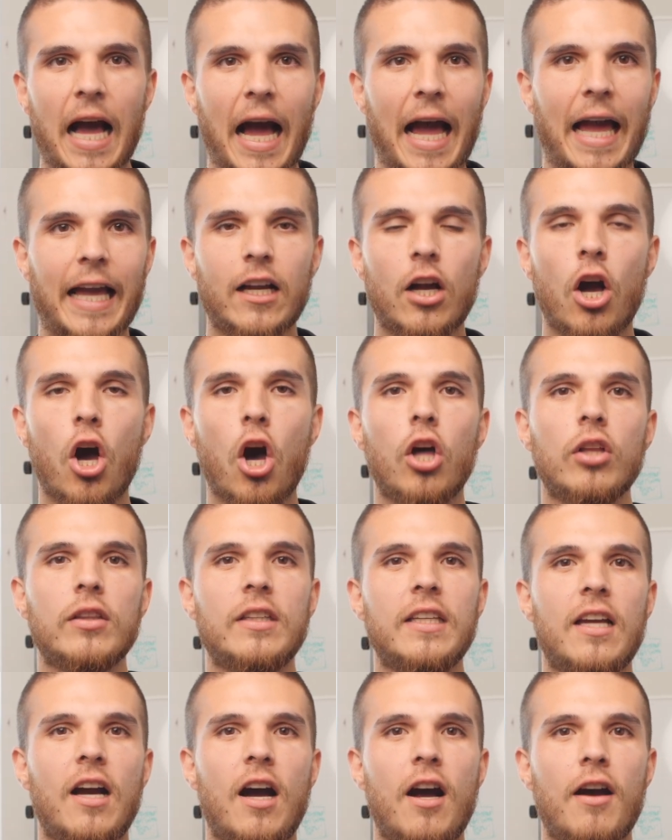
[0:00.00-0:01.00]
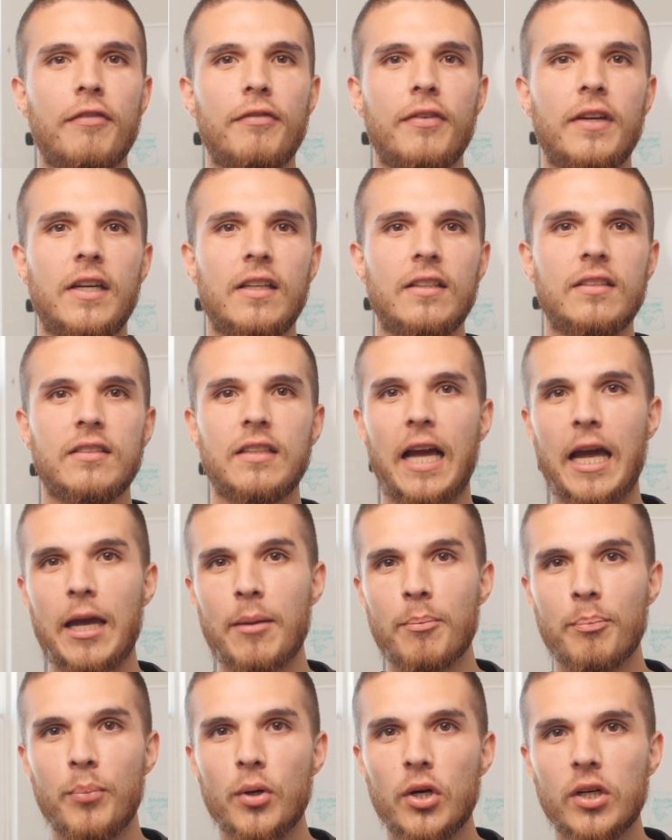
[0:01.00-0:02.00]
I called the office, I
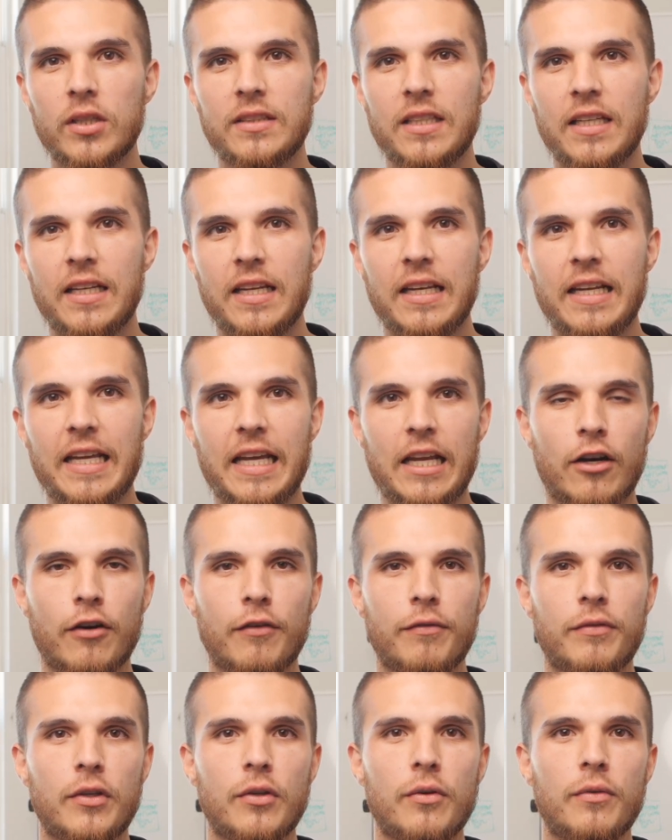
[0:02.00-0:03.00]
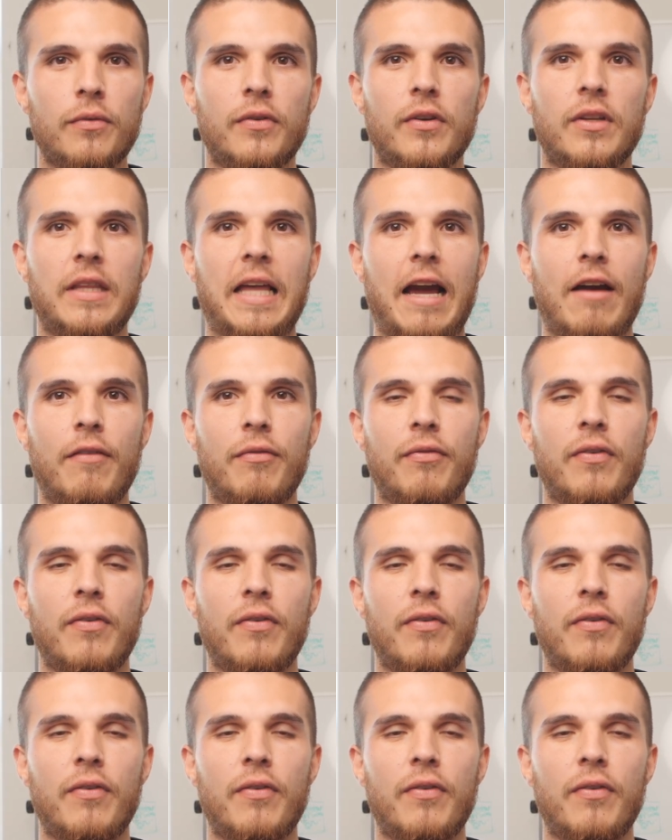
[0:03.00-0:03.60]
booked in an interview for that